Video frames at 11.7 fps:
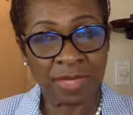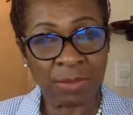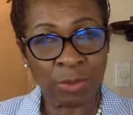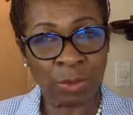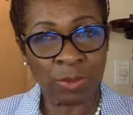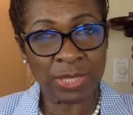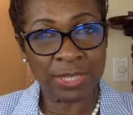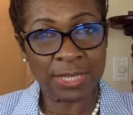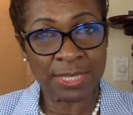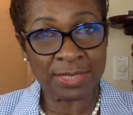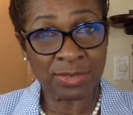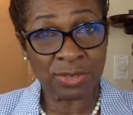in what we
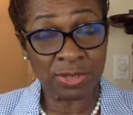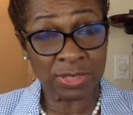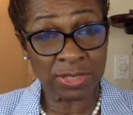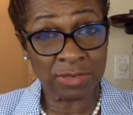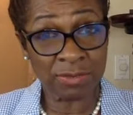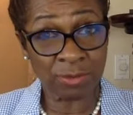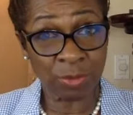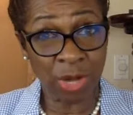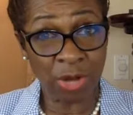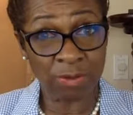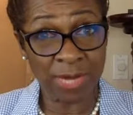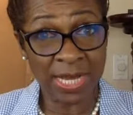think is good for
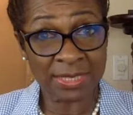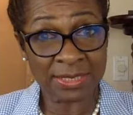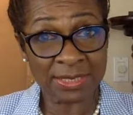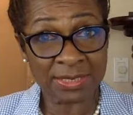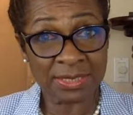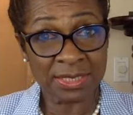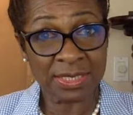our bodies